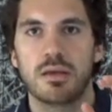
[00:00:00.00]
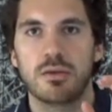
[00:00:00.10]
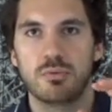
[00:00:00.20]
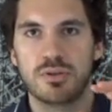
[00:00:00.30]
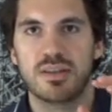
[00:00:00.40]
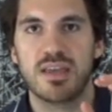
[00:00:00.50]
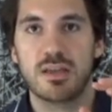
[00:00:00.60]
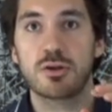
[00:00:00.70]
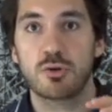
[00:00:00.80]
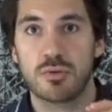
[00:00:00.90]
unit
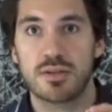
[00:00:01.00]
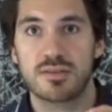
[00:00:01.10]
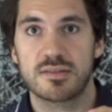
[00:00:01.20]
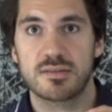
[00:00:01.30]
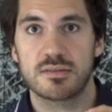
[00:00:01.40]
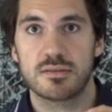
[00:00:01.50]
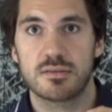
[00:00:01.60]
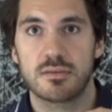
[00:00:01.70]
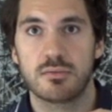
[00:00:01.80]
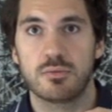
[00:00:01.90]
increase
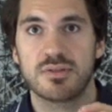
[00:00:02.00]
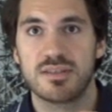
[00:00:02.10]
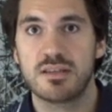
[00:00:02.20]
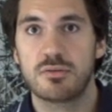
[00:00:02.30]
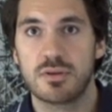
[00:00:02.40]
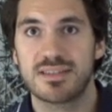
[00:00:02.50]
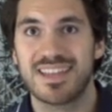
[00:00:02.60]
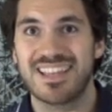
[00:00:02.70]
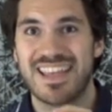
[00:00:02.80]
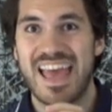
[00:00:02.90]
or decrease
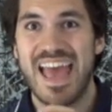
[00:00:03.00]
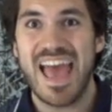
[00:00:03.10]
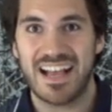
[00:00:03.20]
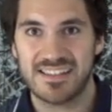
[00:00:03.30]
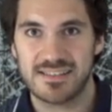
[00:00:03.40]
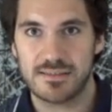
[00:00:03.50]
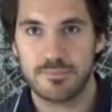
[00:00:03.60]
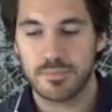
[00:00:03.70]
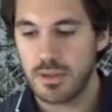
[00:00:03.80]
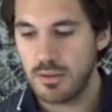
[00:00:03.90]
in x.
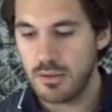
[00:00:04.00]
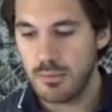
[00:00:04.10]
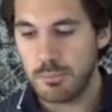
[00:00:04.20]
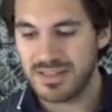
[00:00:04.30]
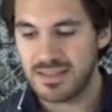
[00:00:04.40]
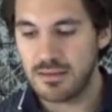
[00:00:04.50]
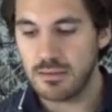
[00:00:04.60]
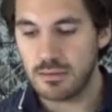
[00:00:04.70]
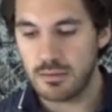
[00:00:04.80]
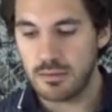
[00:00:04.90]
But
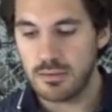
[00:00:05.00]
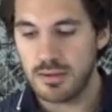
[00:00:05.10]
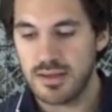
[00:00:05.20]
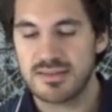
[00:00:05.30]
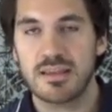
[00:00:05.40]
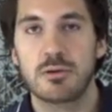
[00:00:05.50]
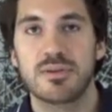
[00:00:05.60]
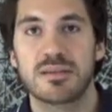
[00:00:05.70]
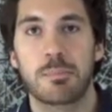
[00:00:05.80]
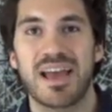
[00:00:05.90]
here, it's
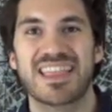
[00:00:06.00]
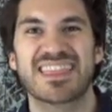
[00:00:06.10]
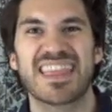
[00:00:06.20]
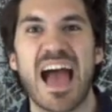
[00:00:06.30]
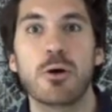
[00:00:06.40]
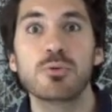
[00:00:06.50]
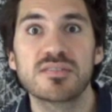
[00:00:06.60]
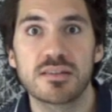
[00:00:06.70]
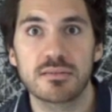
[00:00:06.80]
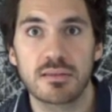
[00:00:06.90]
increasing by
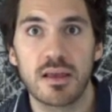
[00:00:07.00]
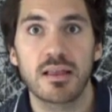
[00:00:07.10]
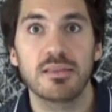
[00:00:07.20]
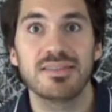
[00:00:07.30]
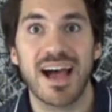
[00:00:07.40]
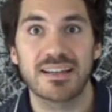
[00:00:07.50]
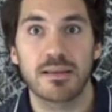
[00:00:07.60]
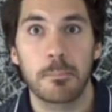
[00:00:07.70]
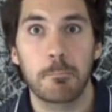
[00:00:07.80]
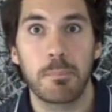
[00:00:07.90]
1,000, not
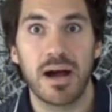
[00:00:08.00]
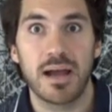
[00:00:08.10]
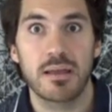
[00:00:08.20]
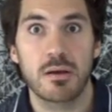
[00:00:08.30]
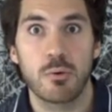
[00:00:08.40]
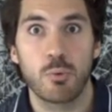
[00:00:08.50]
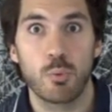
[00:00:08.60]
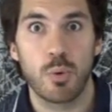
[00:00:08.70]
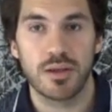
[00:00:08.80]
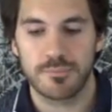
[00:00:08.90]
by
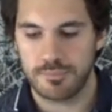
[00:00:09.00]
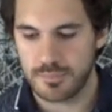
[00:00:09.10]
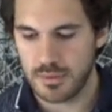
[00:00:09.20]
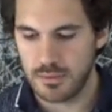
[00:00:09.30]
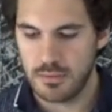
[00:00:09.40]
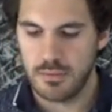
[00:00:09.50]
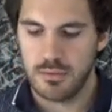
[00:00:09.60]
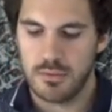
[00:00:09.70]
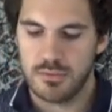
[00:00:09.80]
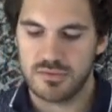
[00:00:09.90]
1.
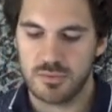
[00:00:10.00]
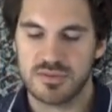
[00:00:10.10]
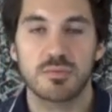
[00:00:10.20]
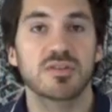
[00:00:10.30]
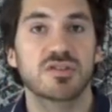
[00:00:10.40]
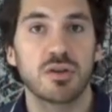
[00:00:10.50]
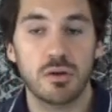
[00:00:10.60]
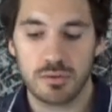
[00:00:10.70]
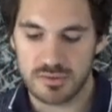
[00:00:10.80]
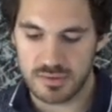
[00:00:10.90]
So as a
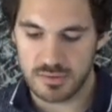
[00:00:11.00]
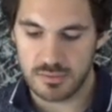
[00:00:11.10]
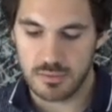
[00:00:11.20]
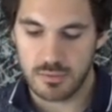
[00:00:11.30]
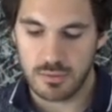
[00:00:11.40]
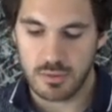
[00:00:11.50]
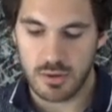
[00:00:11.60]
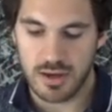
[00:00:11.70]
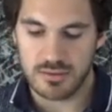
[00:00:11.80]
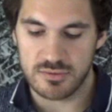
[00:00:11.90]
result,
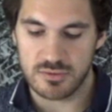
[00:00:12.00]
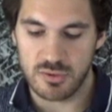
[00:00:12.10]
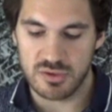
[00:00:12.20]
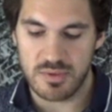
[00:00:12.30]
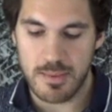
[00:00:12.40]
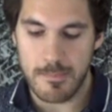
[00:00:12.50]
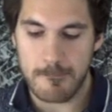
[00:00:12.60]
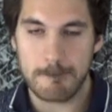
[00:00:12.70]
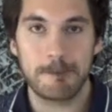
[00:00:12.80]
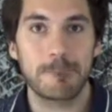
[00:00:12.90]
our answer is going to be
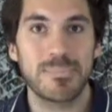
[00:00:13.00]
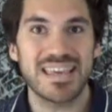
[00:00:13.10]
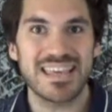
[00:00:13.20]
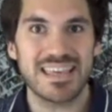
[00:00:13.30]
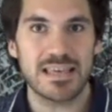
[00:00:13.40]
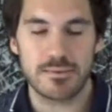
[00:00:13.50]
B.